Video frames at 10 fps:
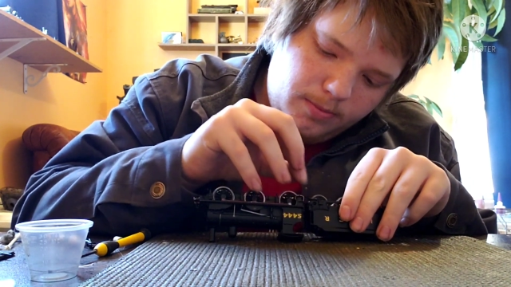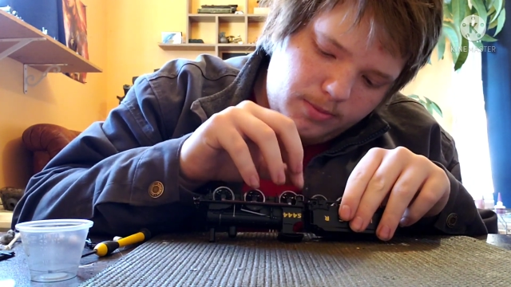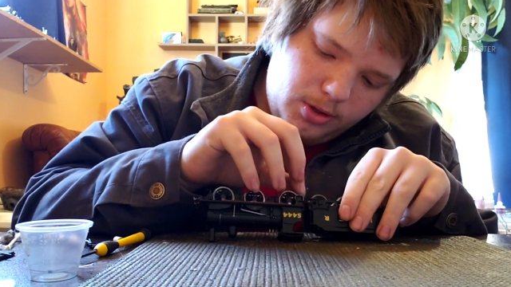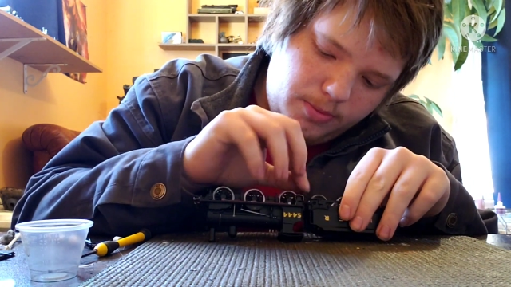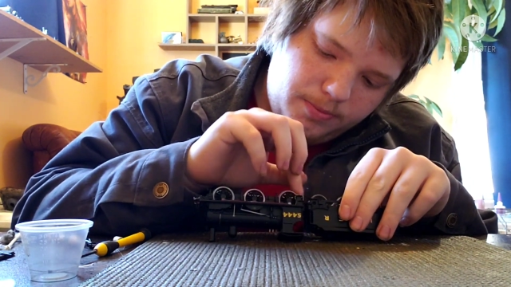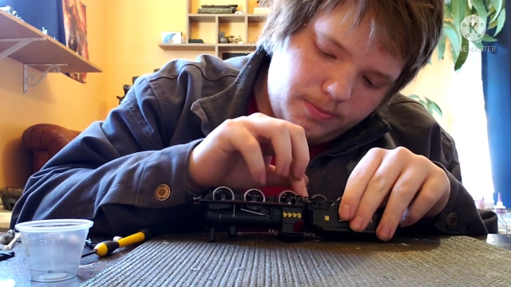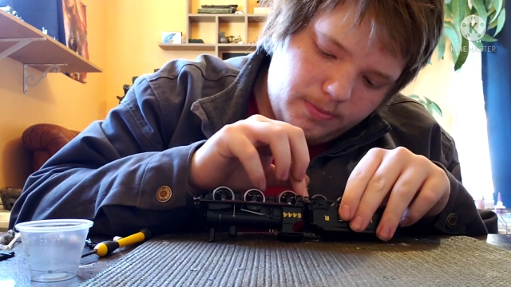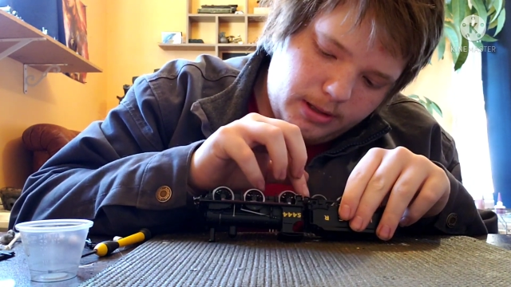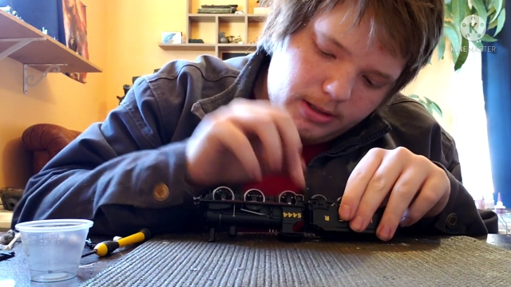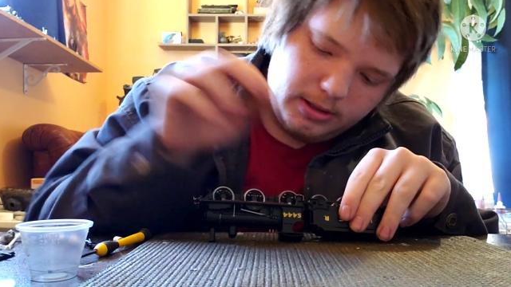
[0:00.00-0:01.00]
Boop.
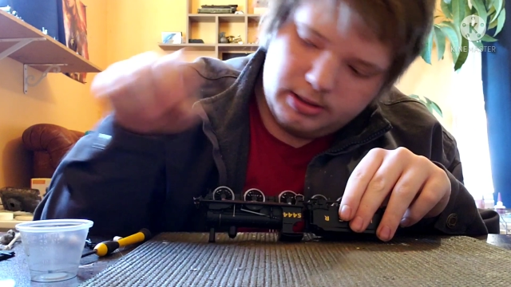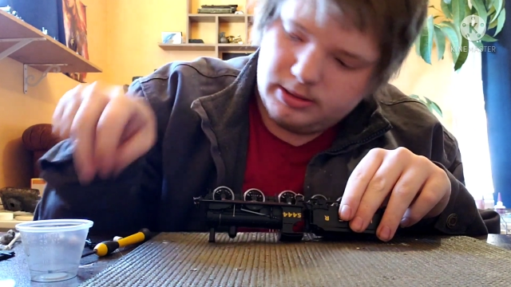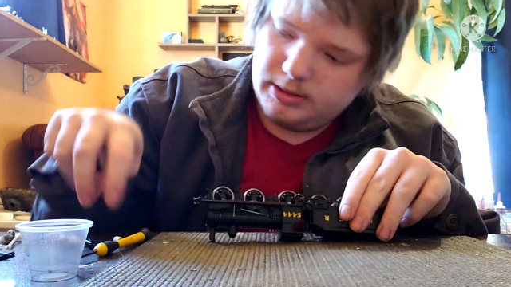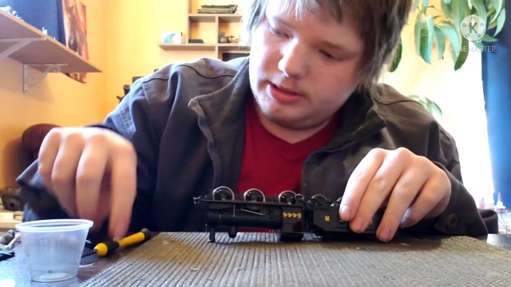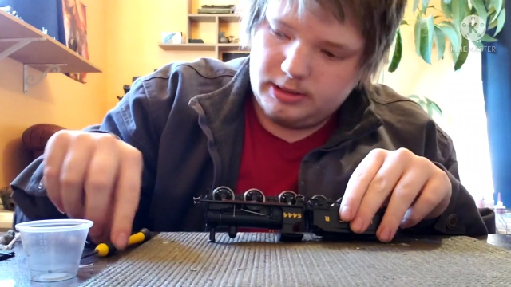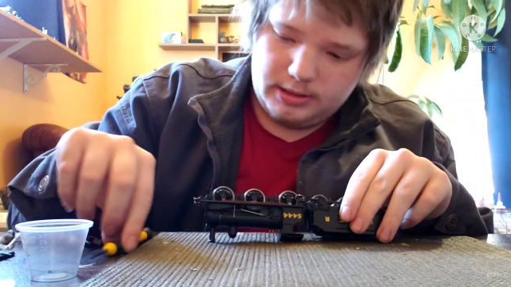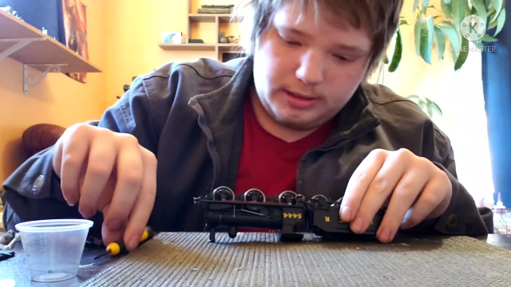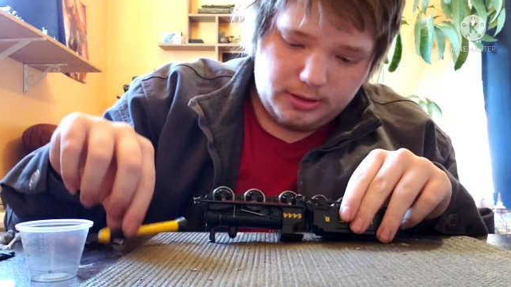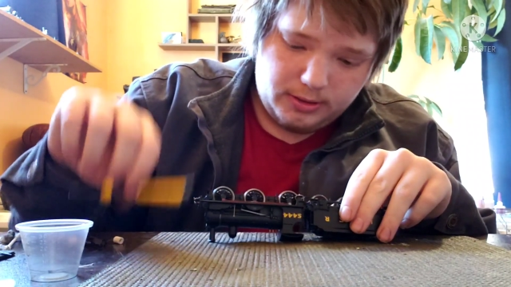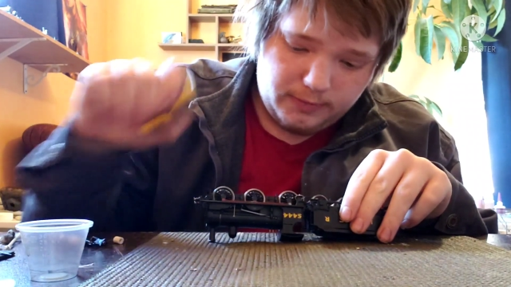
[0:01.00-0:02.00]
Okay,
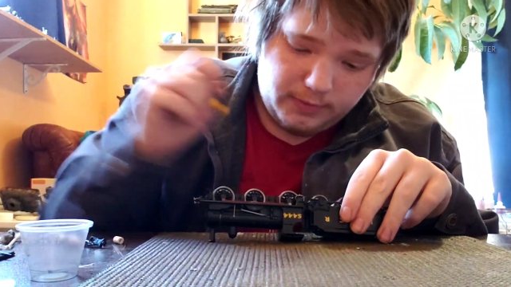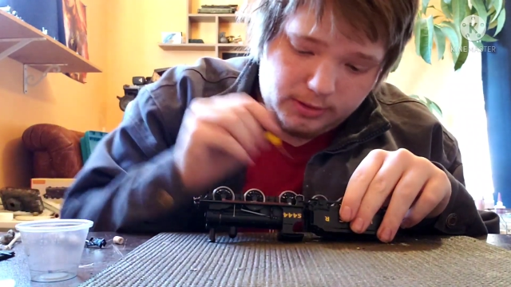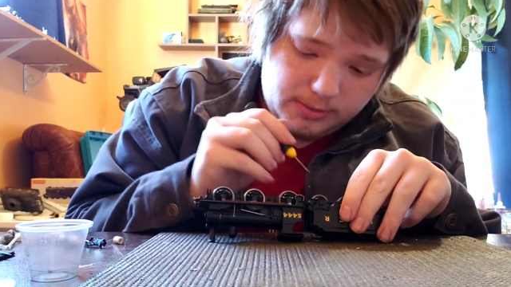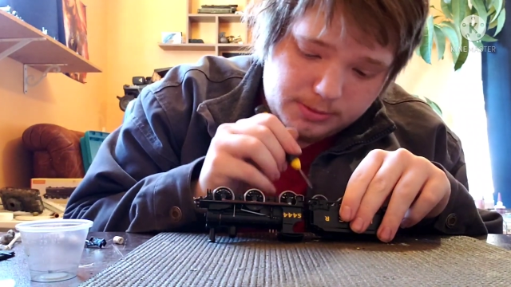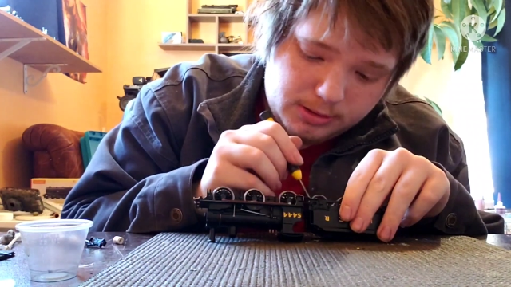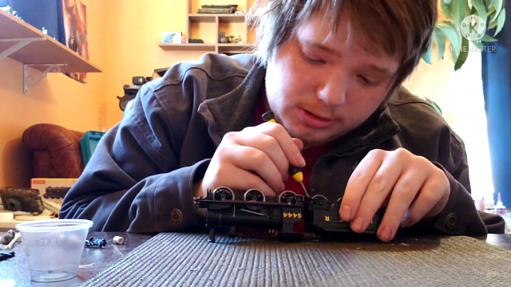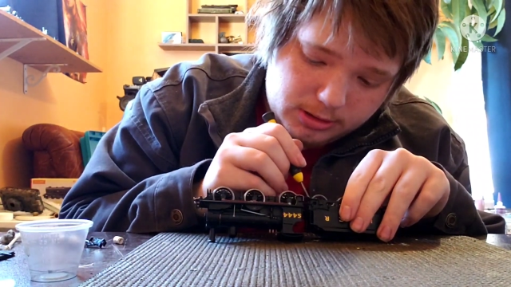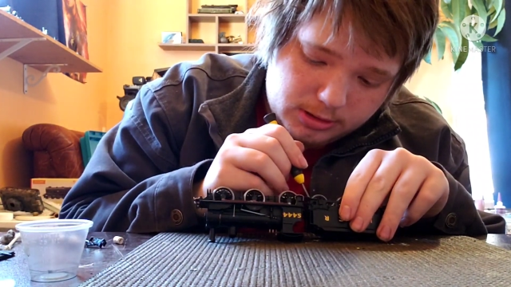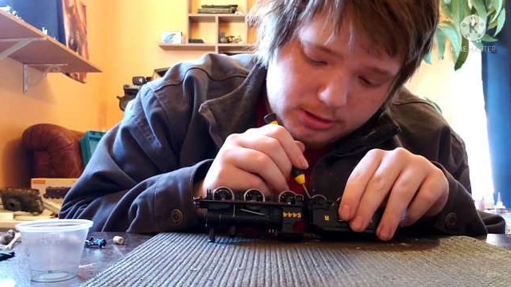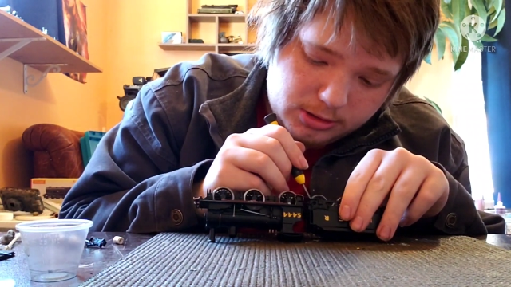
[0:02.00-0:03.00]
take our Phillips and
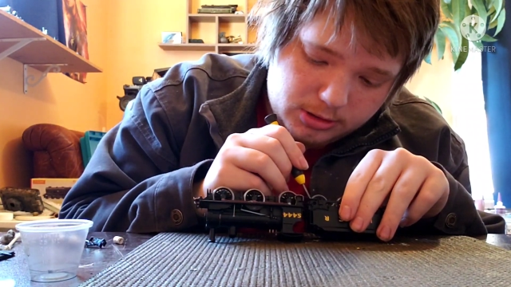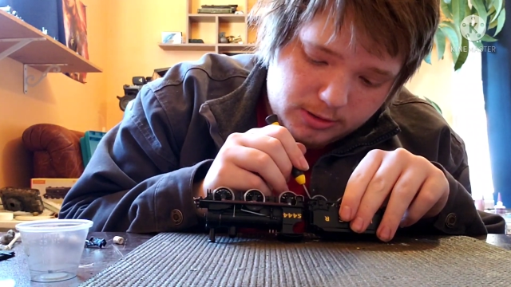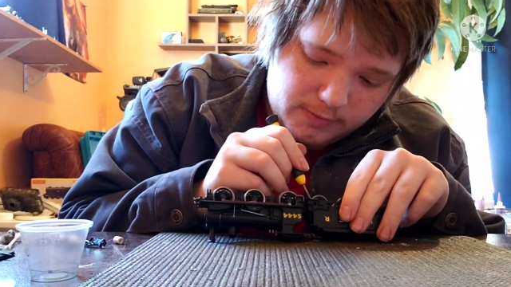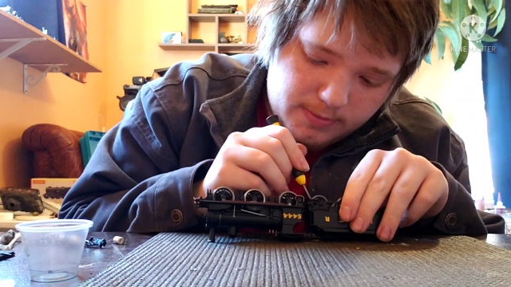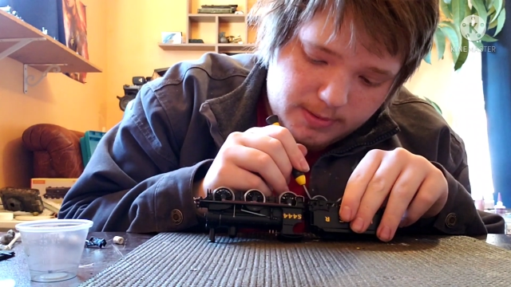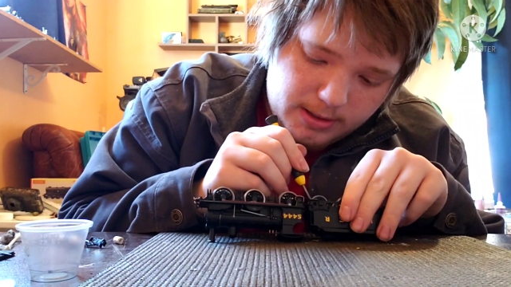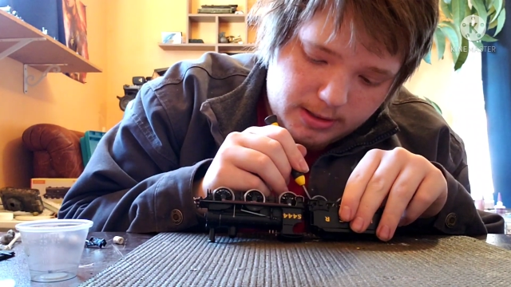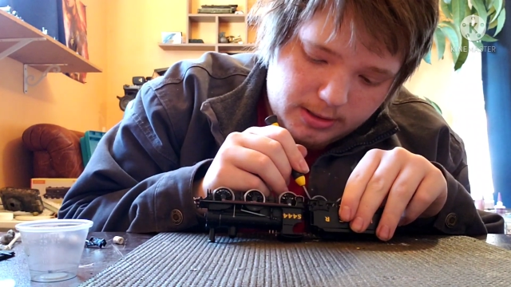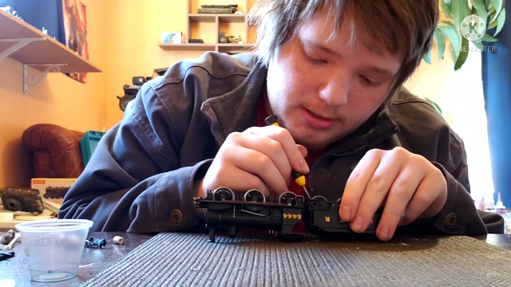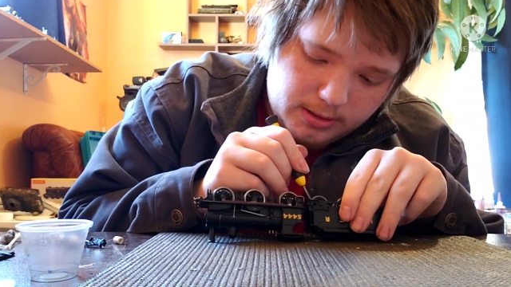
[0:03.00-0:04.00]
just shove it back
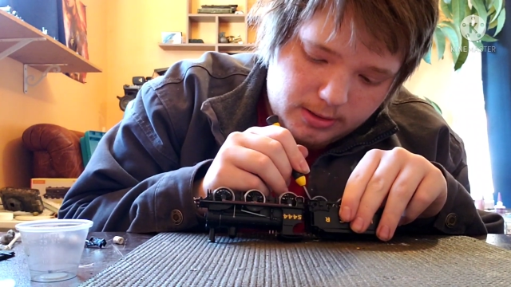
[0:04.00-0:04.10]
in.